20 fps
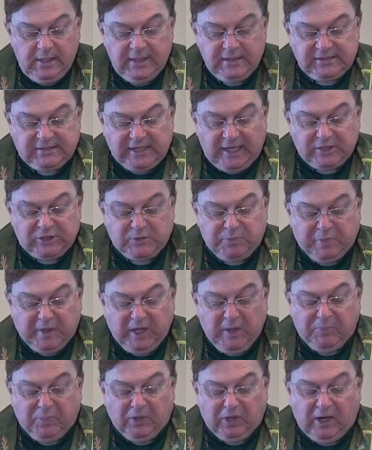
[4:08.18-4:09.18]
Such
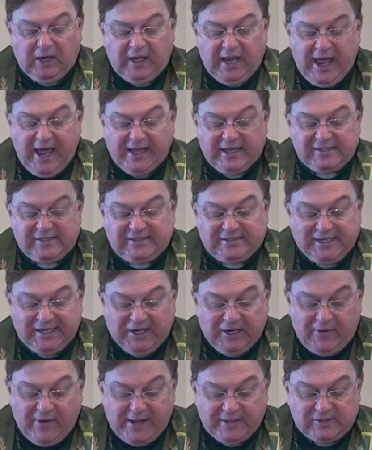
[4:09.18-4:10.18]
people are like
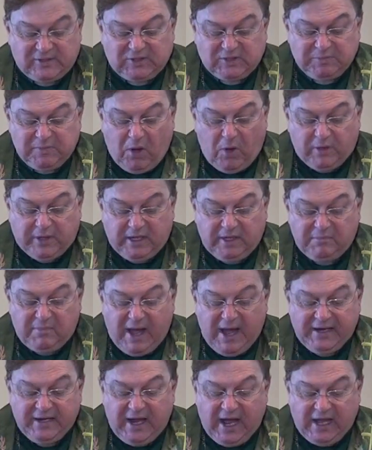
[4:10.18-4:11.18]
cigarette smoke in
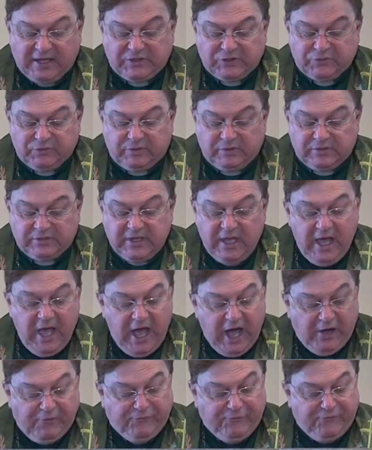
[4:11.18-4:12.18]
my nostrils,
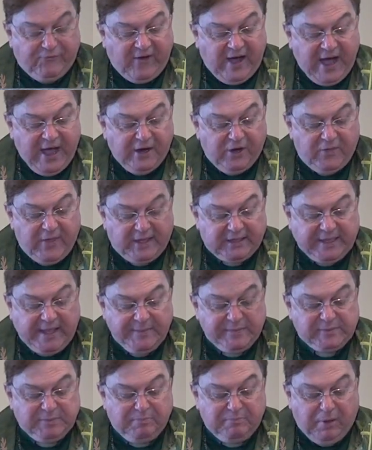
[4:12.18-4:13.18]
a fire that
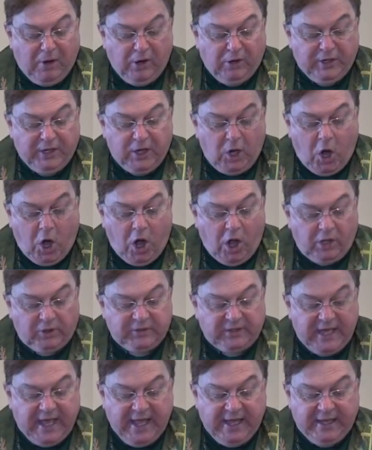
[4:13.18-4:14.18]
keeps burning
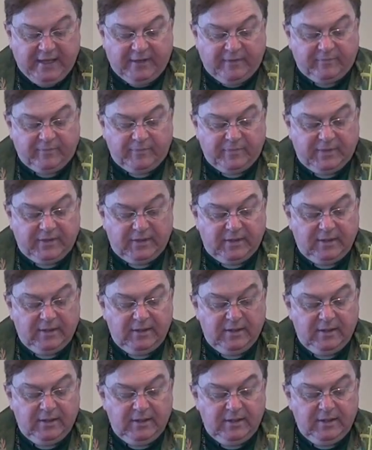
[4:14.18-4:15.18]
all day.
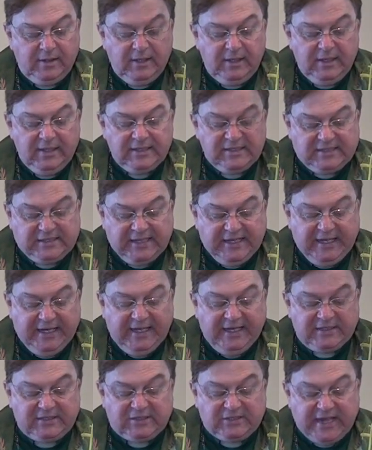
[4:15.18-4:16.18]

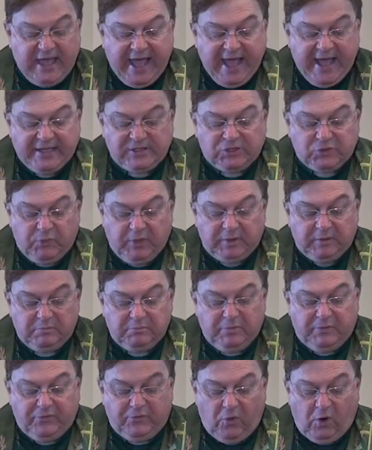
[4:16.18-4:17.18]
See, it stands written
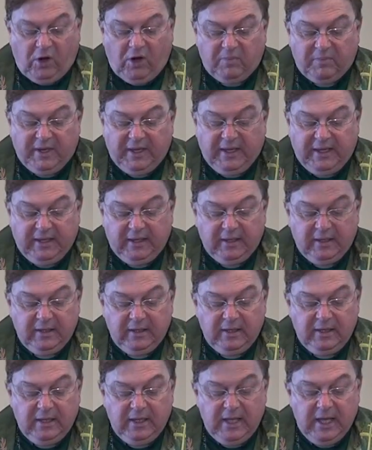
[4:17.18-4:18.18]
before me,
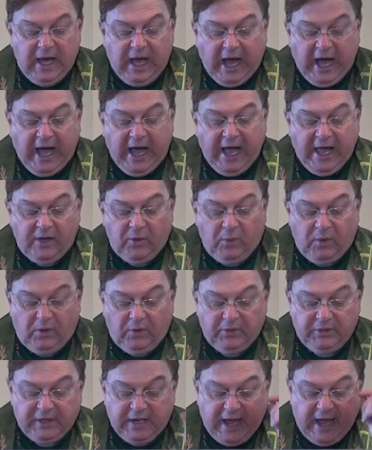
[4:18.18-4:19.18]
I
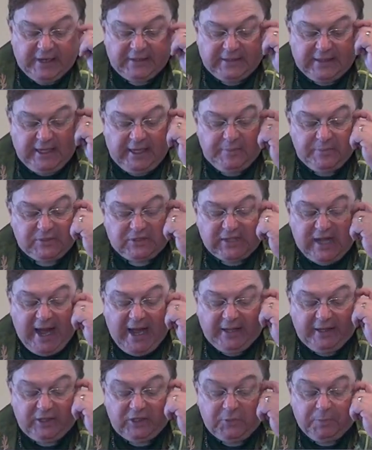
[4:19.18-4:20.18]
will not keep
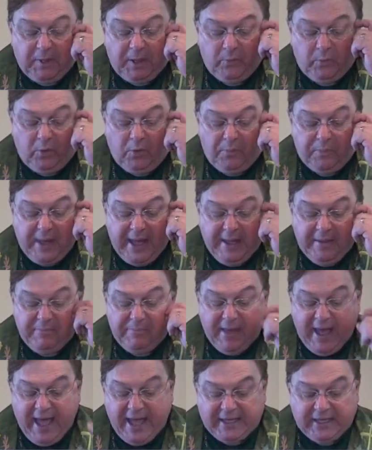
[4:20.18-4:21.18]
silence, but will pay
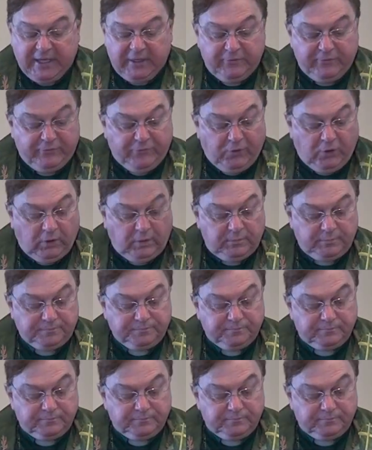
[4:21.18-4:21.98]
back in full.